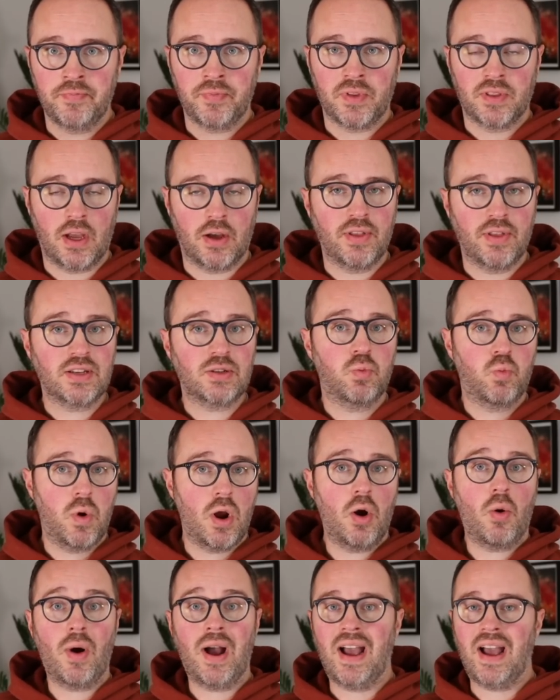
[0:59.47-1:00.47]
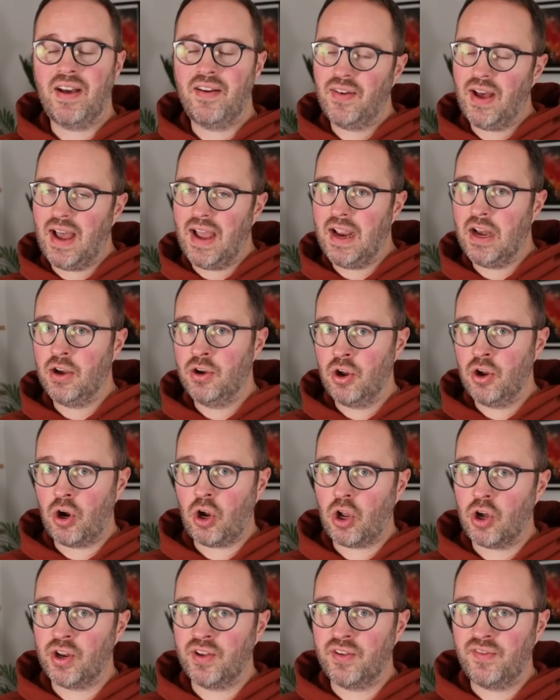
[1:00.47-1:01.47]
Now, this will have a
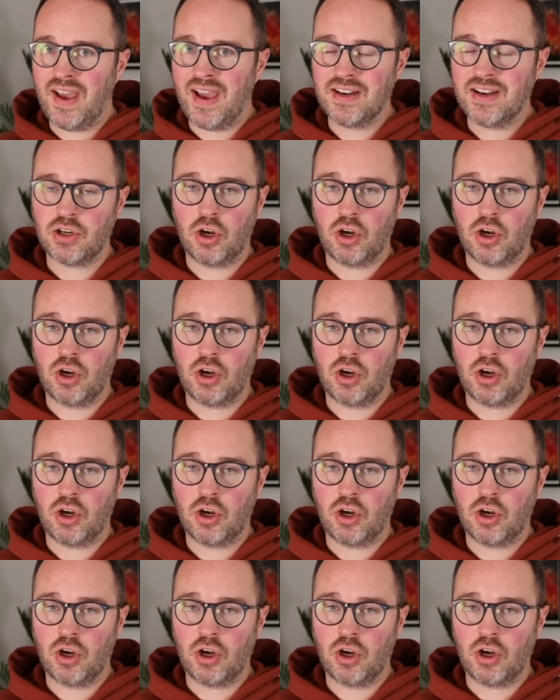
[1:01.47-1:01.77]
knock-on effect